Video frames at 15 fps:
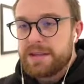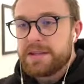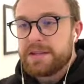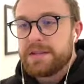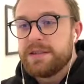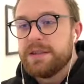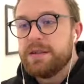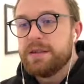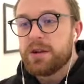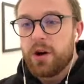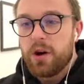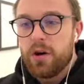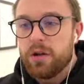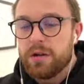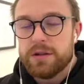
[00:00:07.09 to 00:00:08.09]
Still
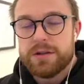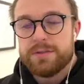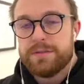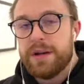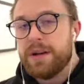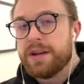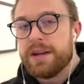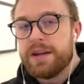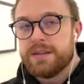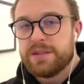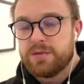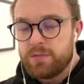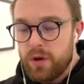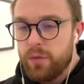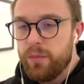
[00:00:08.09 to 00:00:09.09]
Gaul
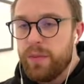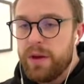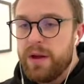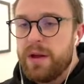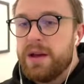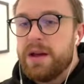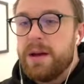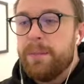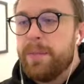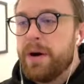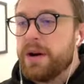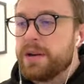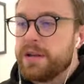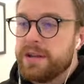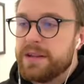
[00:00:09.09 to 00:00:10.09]
against Rome,
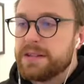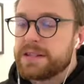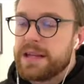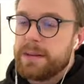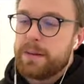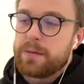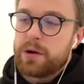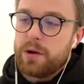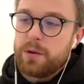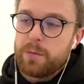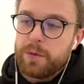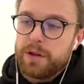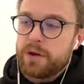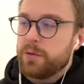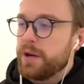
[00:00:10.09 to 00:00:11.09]
but this time I'm going
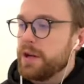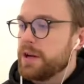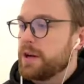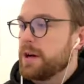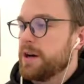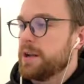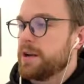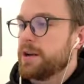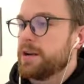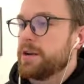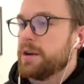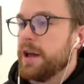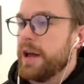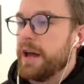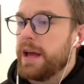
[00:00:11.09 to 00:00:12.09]
with a green color,
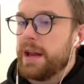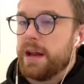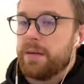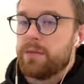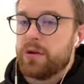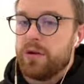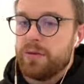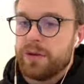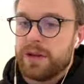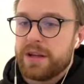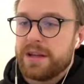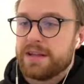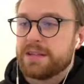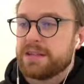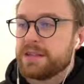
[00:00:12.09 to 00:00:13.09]
and I'm going
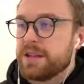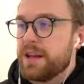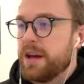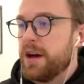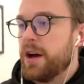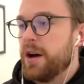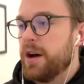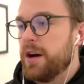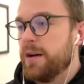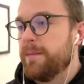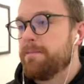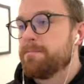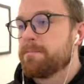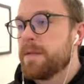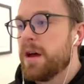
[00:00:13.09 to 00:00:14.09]
against
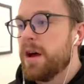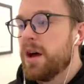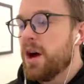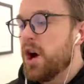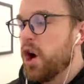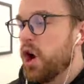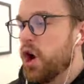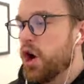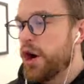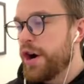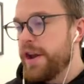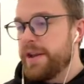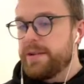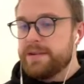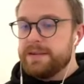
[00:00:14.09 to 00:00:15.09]

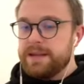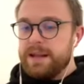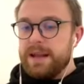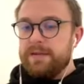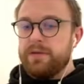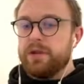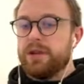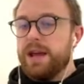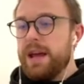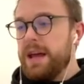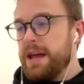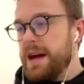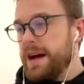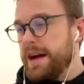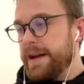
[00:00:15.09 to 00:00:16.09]
hard level
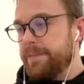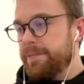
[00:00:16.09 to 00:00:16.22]
AI,